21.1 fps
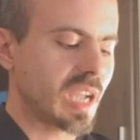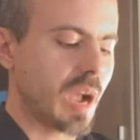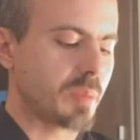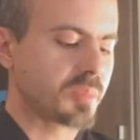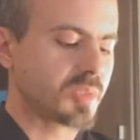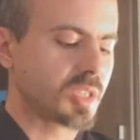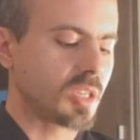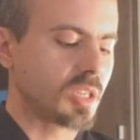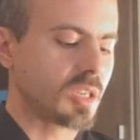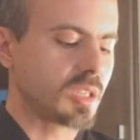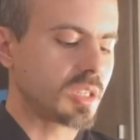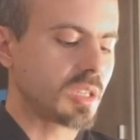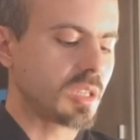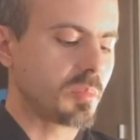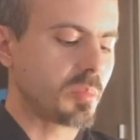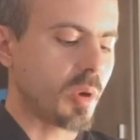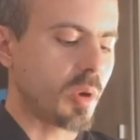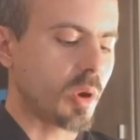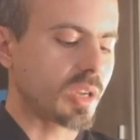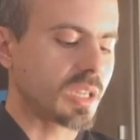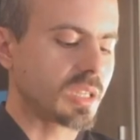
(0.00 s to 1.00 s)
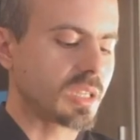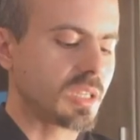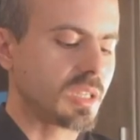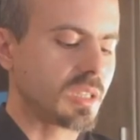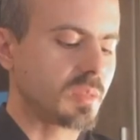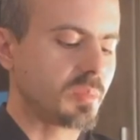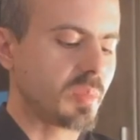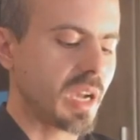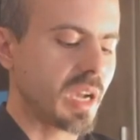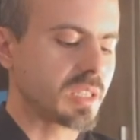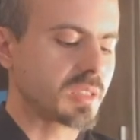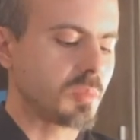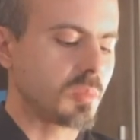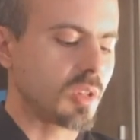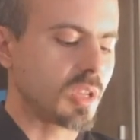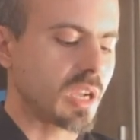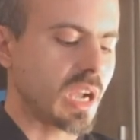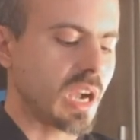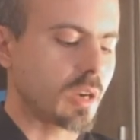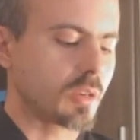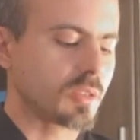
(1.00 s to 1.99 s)
captured and pocketed by a
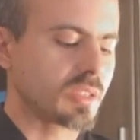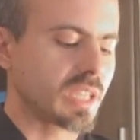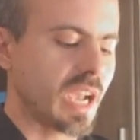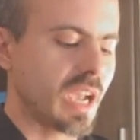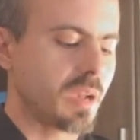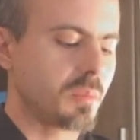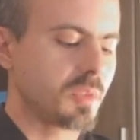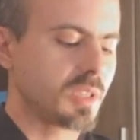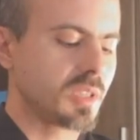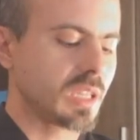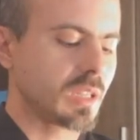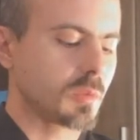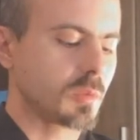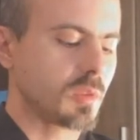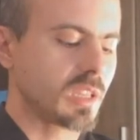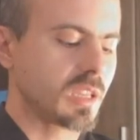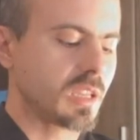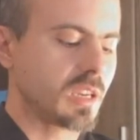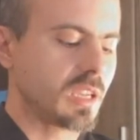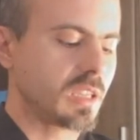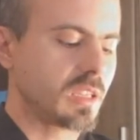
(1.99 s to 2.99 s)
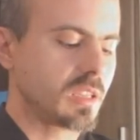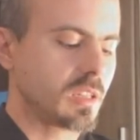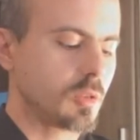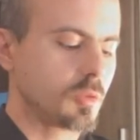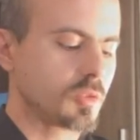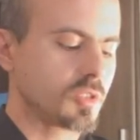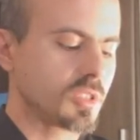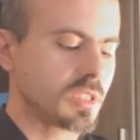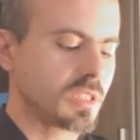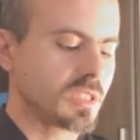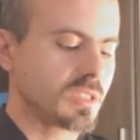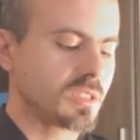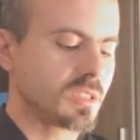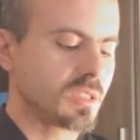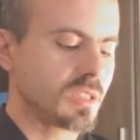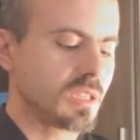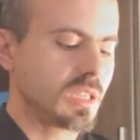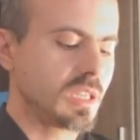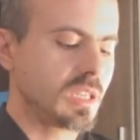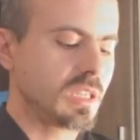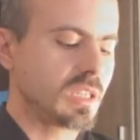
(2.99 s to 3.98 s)
small cacao diamond that will create illusions
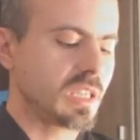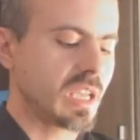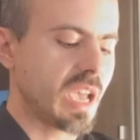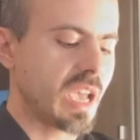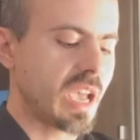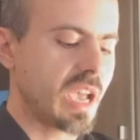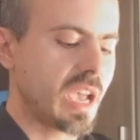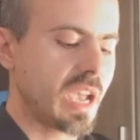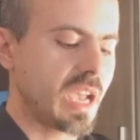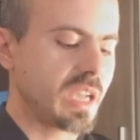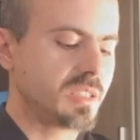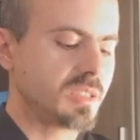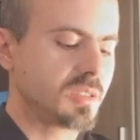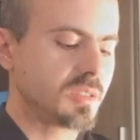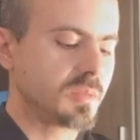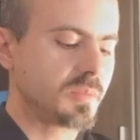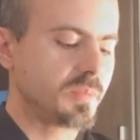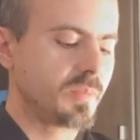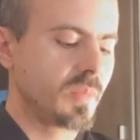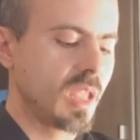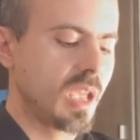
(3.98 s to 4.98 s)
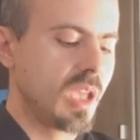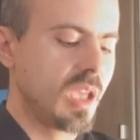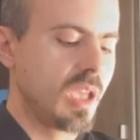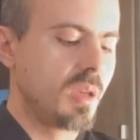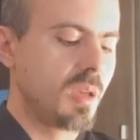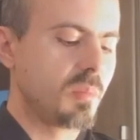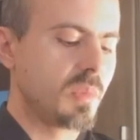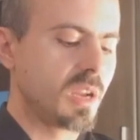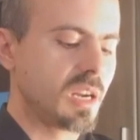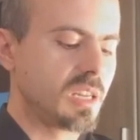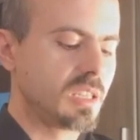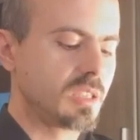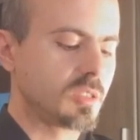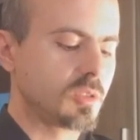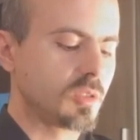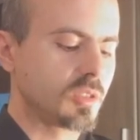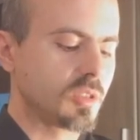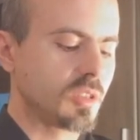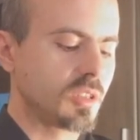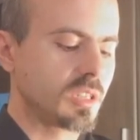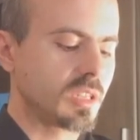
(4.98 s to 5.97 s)
in their heads, merely
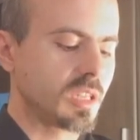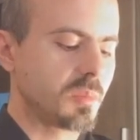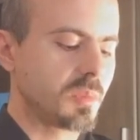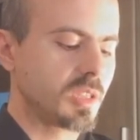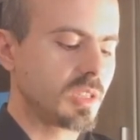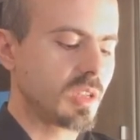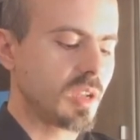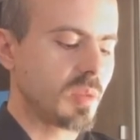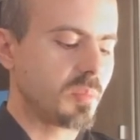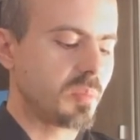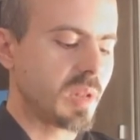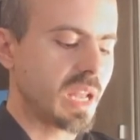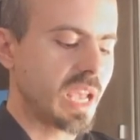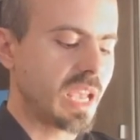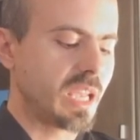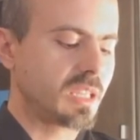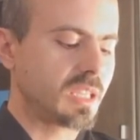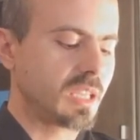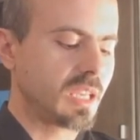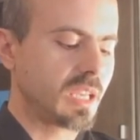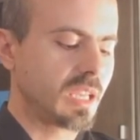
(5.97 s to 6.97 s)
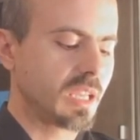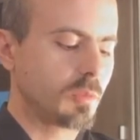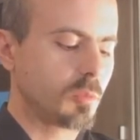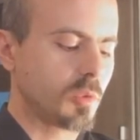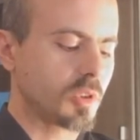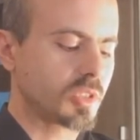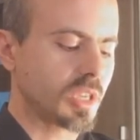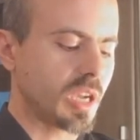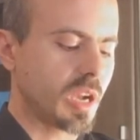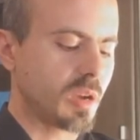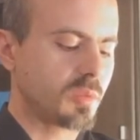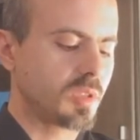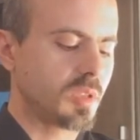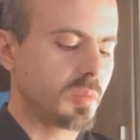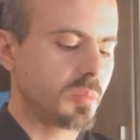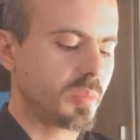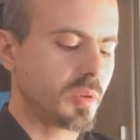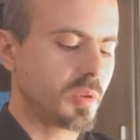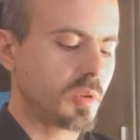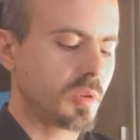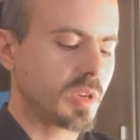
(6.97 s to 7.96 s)
to turn them into a plaything and watch how the
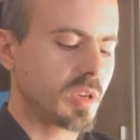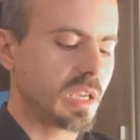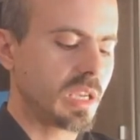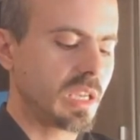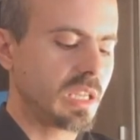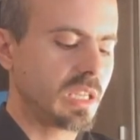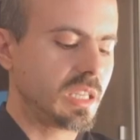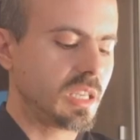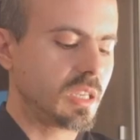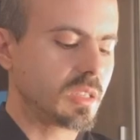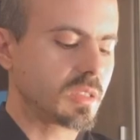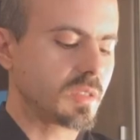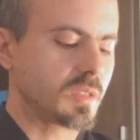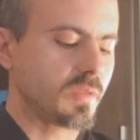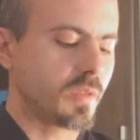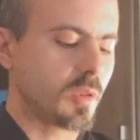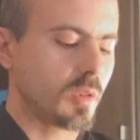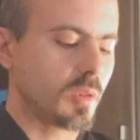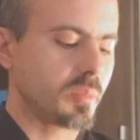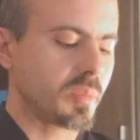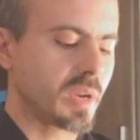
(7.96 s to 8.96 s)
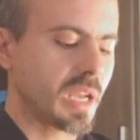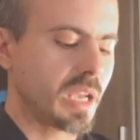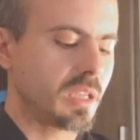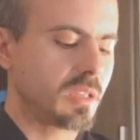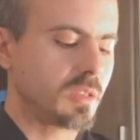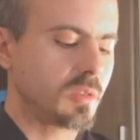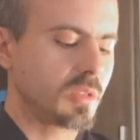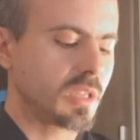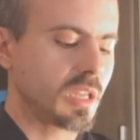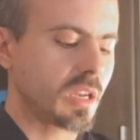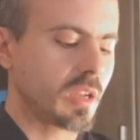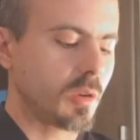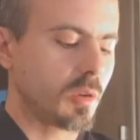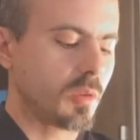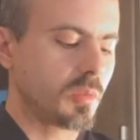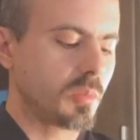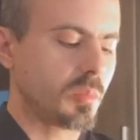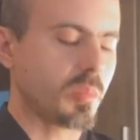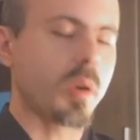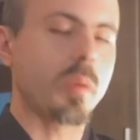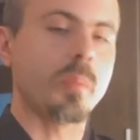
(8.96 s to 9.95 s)
poor idiots fall prey to their
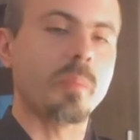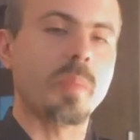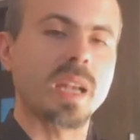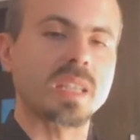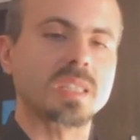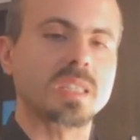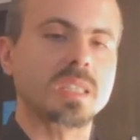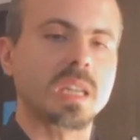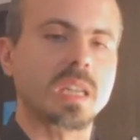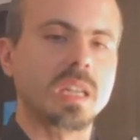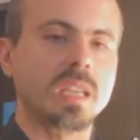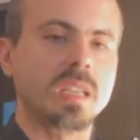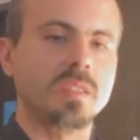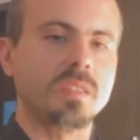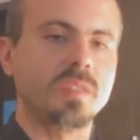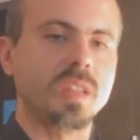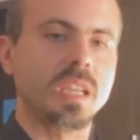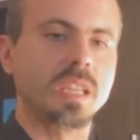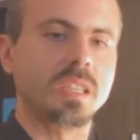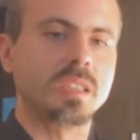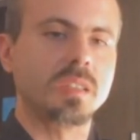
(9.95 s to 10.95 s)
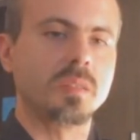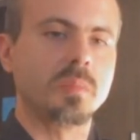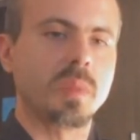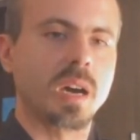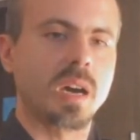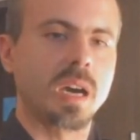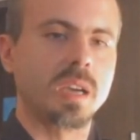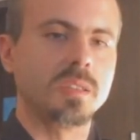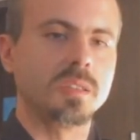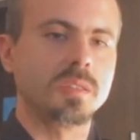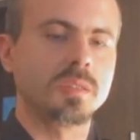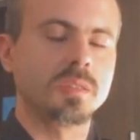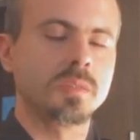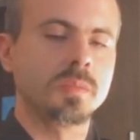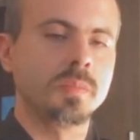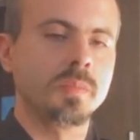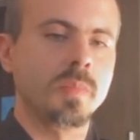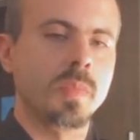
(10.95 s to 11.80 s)
own bombastically inflated minds.